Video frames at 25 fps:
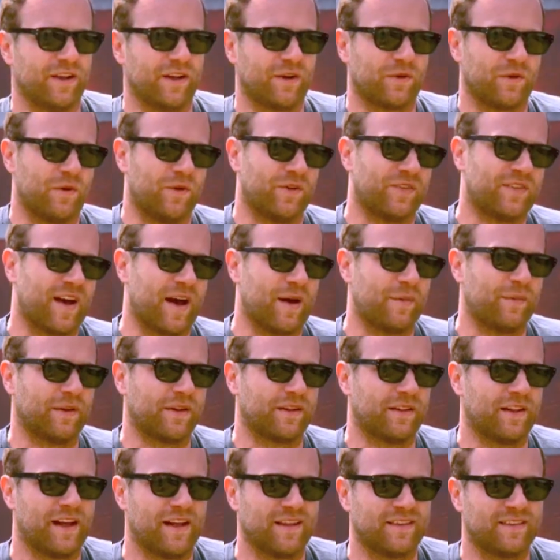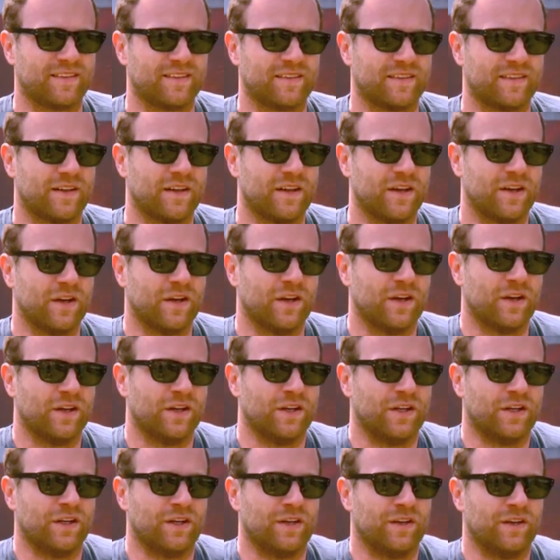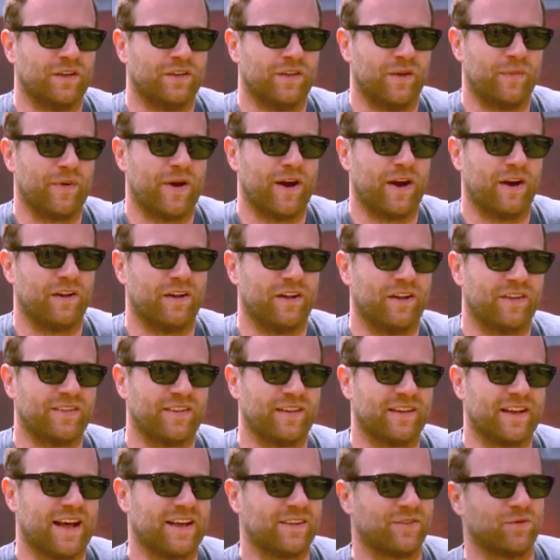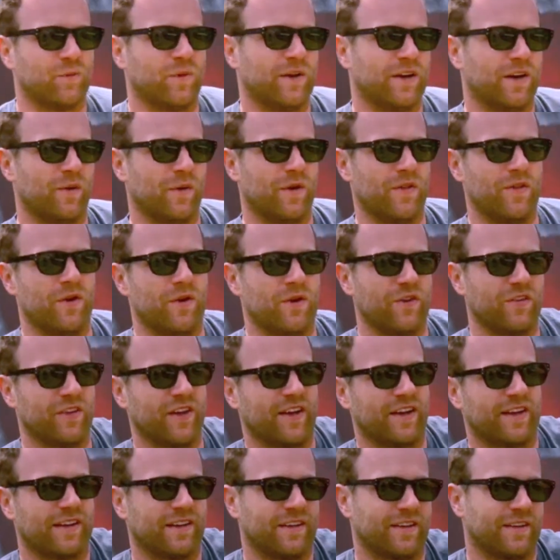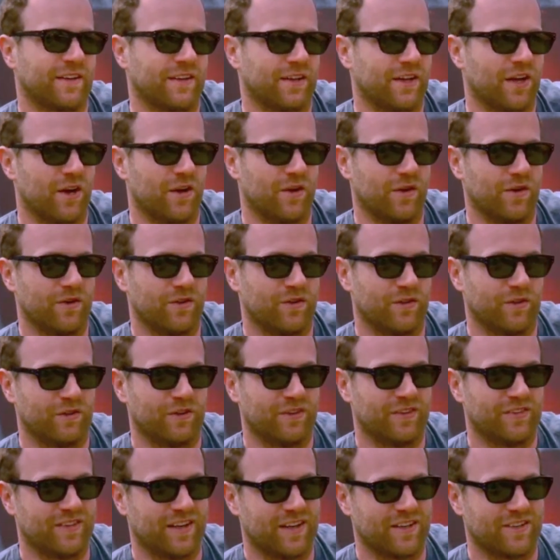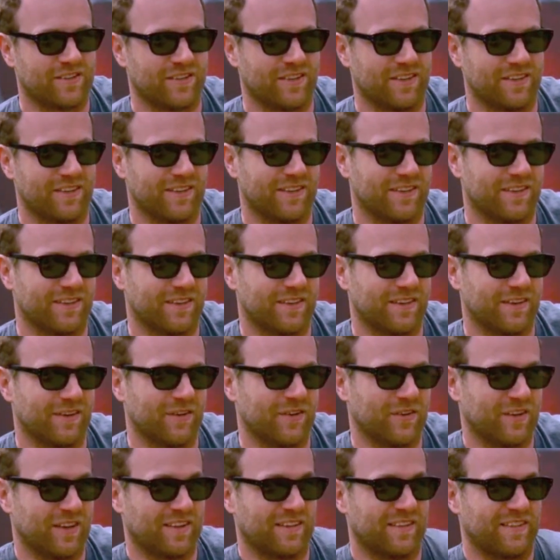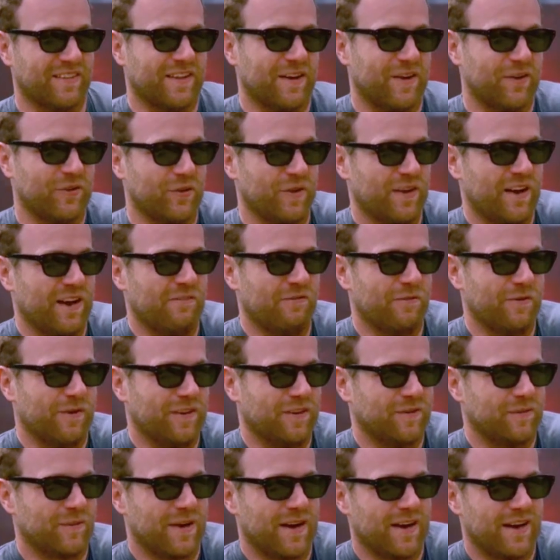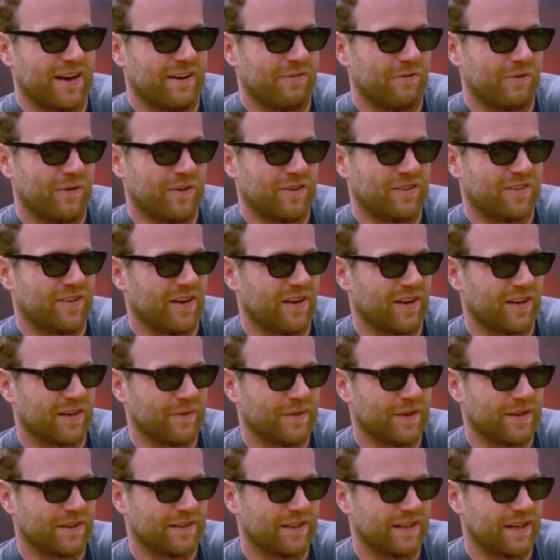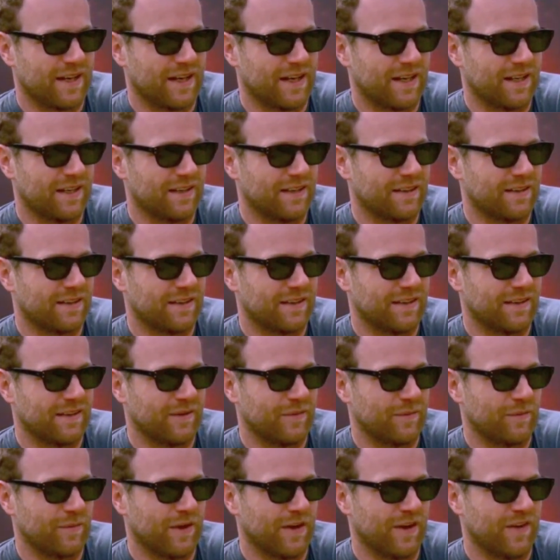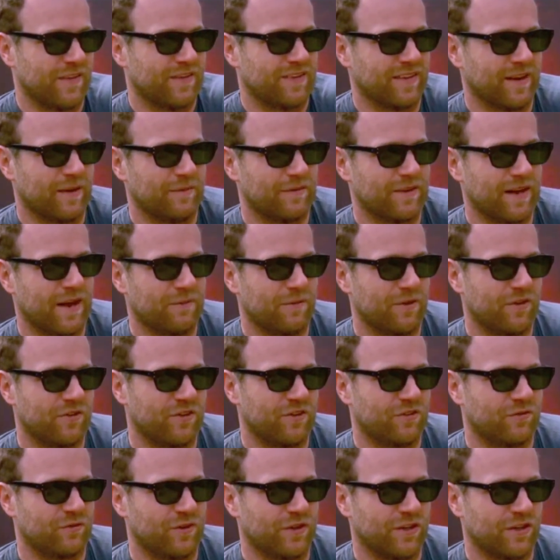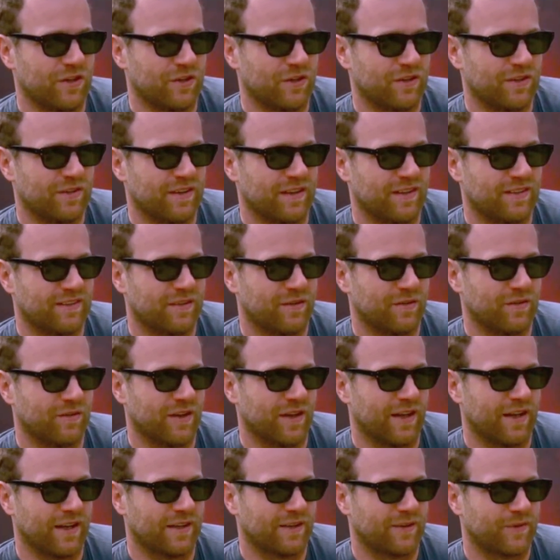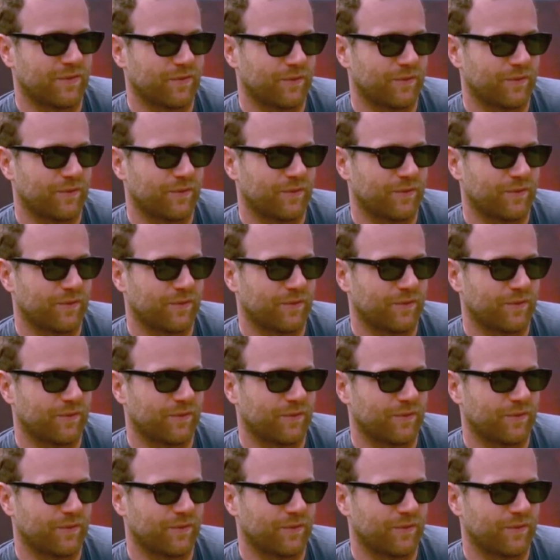like what was happening the parallels to last winter, when there was like, you know, it was a recession, and it was like that was what everybody's mind, everybody's talking about that, but at the same time there's this renewed sense of like